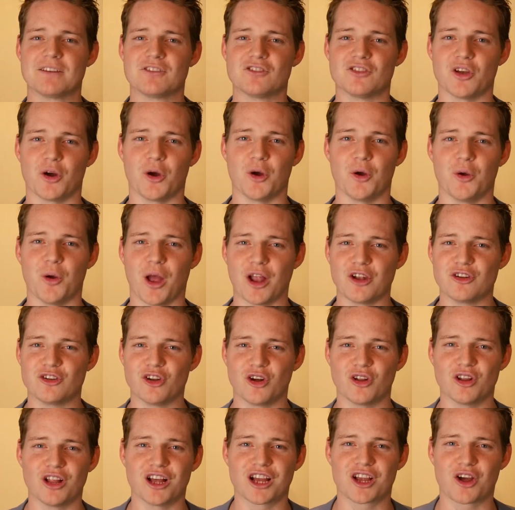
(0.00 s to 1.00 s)
So
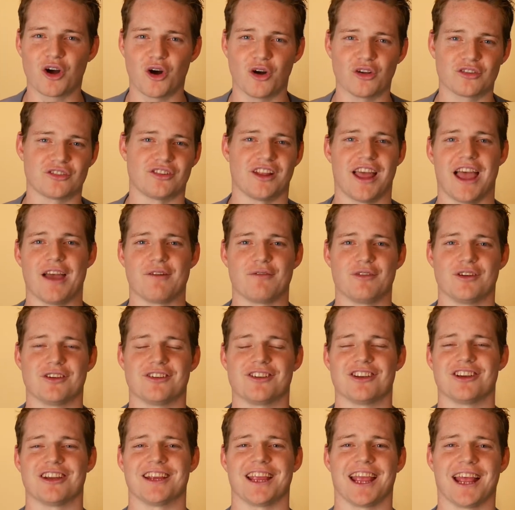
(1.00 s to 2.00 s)
dollar cost
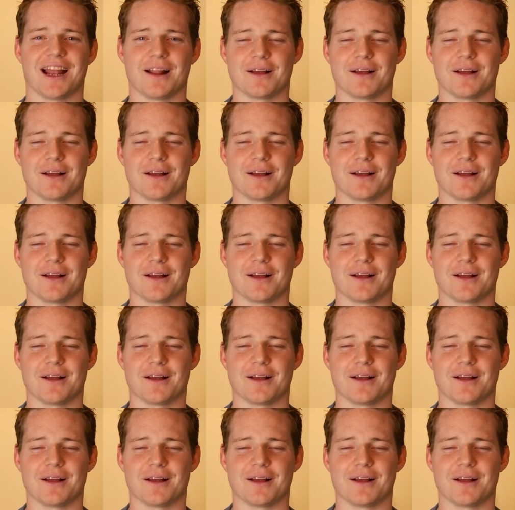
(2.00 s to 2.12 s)
averaging,